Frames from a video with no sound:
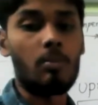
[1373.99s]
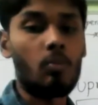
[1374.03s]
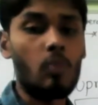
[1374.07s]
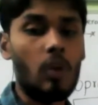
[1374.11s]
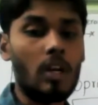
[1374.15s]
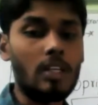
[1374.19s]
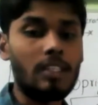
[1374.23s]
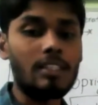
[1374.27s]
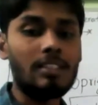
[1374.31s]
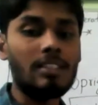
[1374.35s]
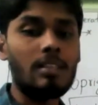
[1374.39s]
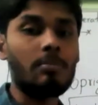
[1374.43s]

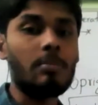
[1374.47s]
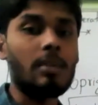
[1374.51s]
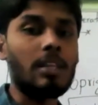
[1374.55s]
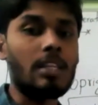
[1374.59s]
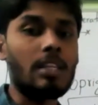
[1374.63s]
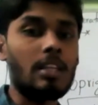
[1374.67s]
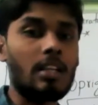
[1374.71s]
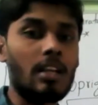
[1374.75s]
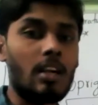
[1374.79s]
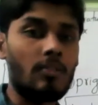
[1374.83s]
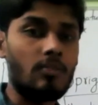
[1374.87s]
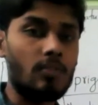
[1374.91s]
What is the
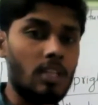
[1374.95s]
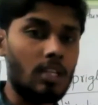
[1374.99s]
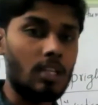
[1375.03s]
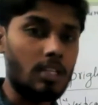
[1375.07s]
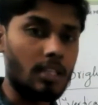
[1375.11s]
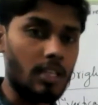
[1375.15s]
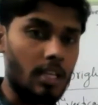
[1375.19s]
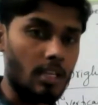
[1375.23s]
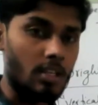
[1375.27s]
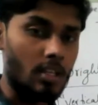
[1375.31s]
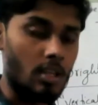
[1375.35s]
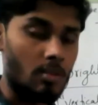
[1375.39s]
meaning of
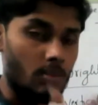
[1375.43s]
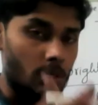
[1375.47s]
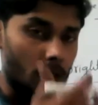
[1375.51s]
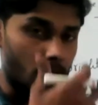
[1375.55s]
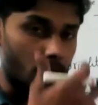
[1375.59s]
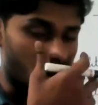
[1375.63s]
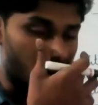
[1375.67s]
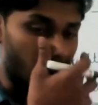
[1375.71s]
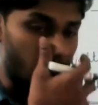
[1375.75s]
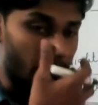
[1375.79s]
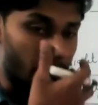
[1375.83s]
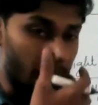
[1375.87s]
that? Can you able to
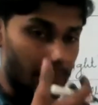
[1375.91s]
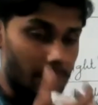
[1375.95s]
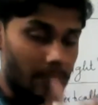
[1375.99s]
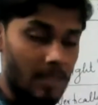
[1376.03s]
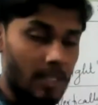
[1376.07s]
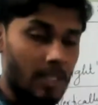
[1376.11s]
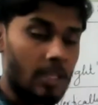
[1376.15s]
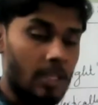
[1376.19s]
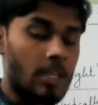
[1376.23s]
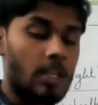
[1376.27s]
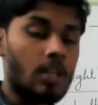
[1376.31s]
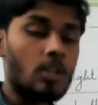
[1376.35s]
say?
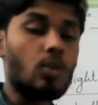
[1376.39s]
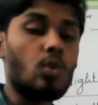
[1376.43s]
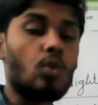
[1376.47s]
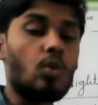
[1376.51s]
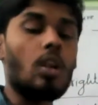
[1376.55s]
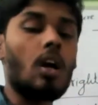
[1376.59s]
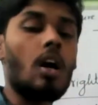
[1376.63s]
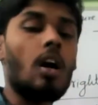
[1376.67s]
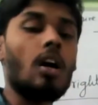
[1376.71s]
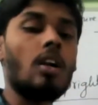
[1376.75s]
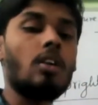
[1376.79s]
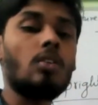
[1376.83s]
Do
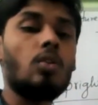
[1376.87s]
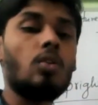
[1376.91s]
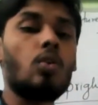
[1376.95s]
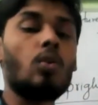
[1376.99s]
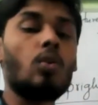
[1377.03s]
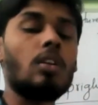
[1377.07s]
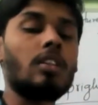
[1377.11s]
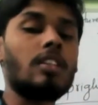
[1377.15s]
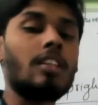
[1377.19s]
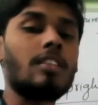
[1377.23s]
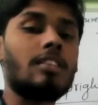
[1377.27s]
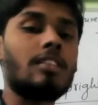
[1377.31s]
not
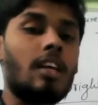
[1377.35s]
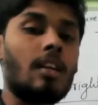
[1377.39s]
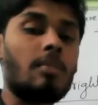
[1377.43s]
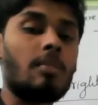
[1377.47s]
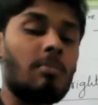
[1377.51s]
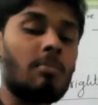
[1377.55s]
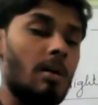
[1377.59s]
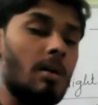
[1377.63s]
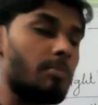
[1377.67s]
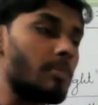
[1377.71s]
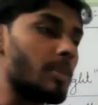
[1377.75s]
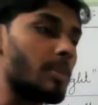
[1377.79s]
hold the
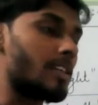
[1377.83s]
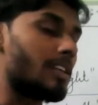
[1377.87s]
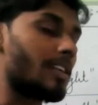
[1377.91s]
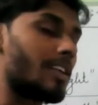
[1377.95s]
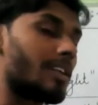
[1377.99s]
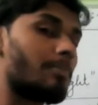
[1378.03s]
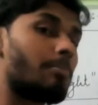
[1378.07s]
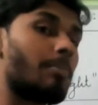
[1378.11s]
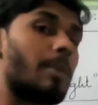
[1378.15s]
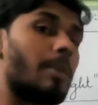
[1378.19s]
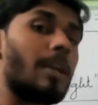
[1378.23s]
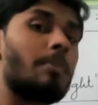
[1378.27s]

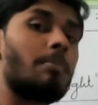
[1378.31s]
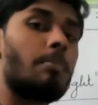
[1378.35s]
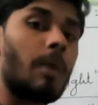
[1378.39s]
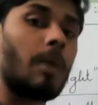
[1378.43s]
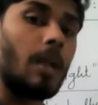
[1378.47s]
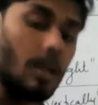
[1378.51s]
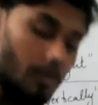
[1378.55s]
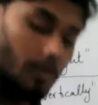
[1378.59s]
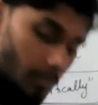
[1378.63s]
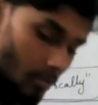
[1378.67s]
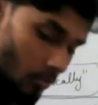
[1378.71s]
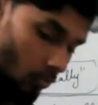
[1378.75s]
thermometer by
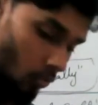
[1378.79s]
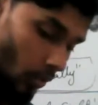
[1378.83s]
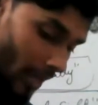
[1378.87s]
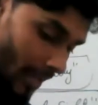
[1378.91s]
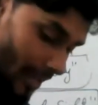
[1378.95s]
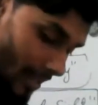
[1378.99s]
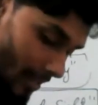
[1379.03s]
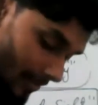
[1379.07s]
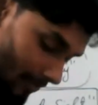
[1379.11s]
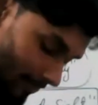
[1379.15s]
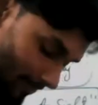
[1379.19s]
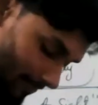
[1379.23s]
bulb. Why?